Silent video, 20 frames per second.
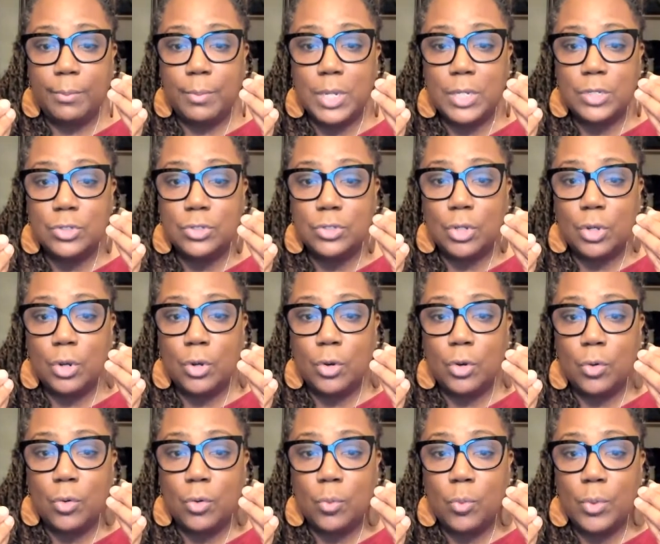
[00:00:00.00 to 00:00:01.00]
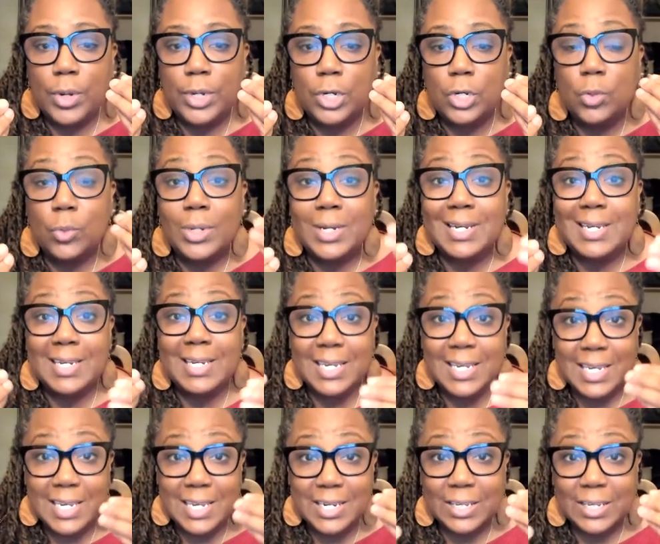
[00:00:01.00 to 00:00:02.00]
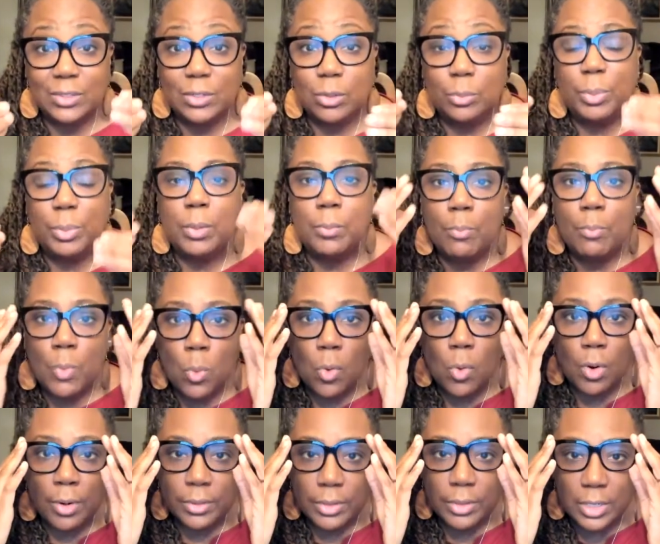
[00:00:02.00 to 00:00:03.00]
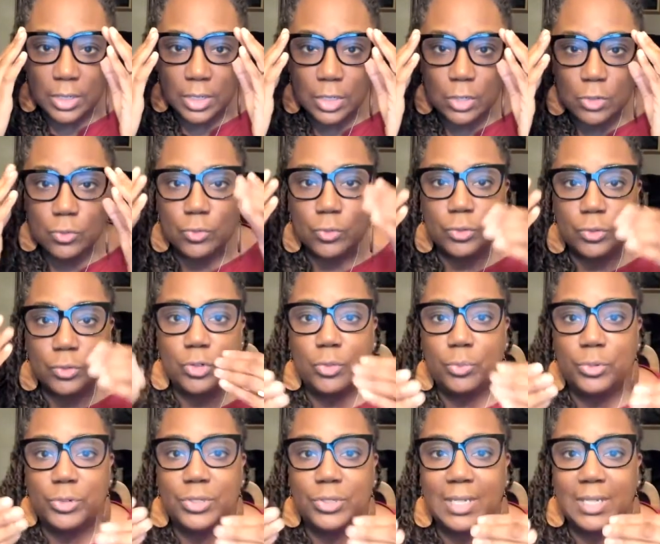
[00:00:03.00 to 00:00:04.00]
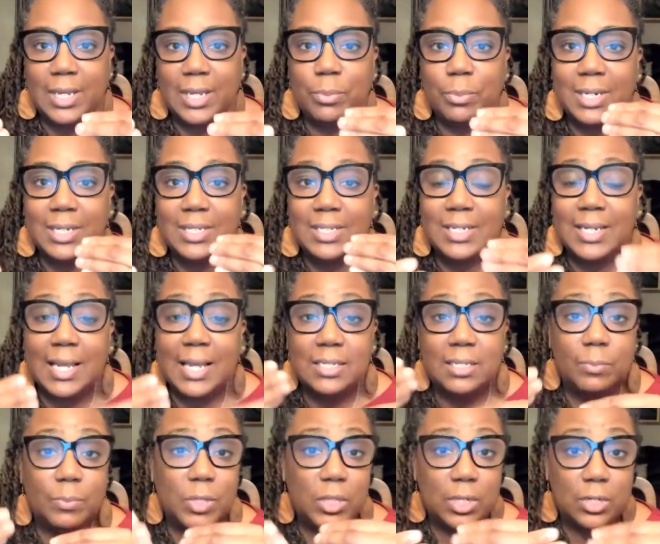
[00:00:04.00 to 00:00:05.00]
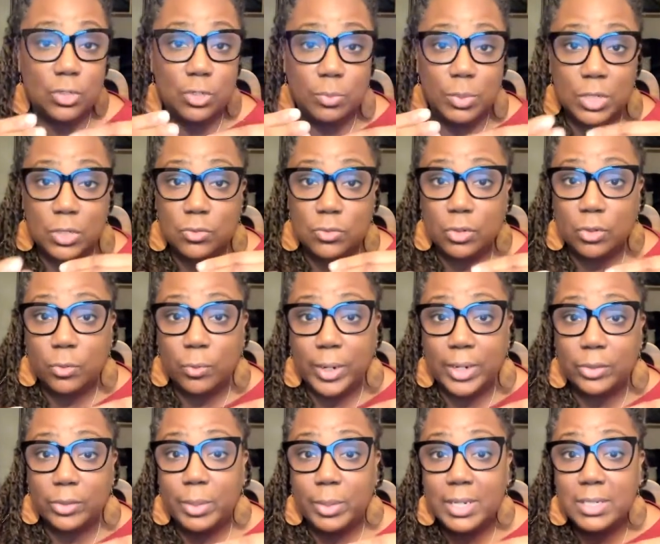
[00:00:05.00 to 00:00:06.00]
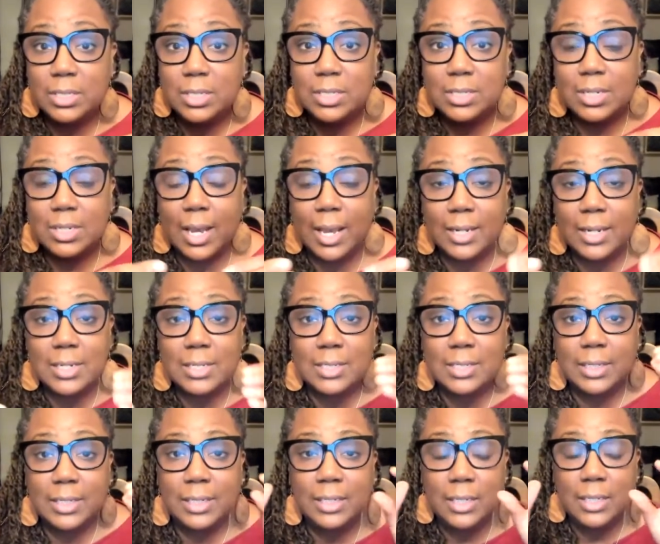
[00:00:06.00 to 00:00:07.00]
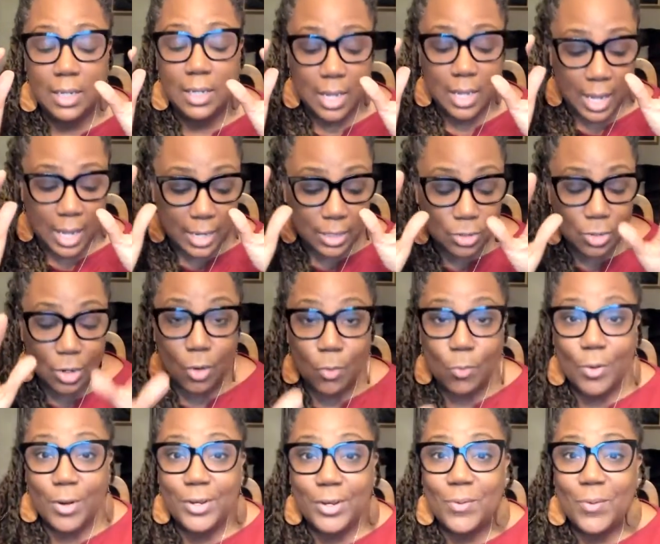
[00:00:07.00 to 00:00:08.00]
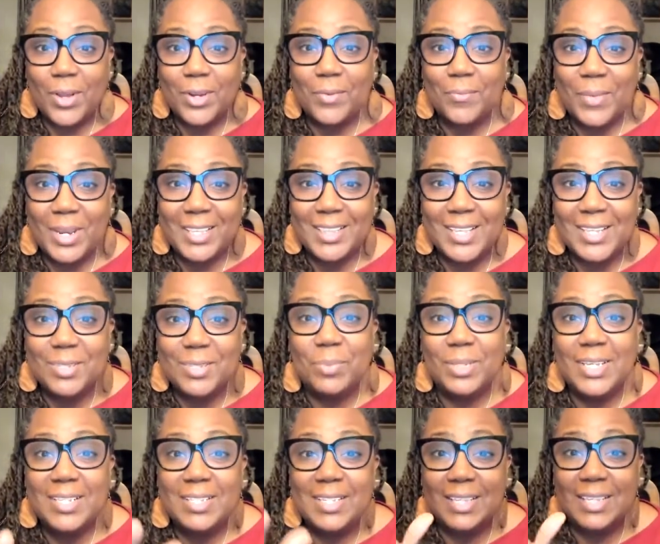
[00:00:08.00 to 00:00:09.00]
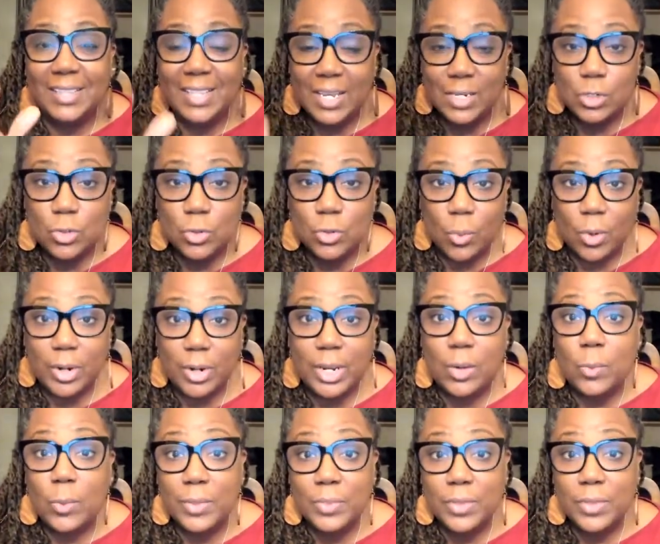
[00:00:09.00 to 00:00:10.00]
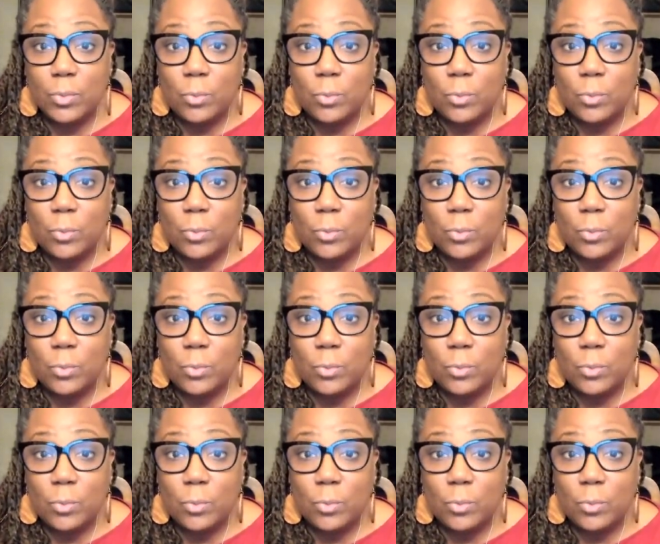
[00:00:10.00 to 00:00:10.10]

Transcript: So when you would need a little bit more than the usual 2%, but it's not something that should be used on a regular basis. And honestly, I don't want you all to make these blends unless you're working with an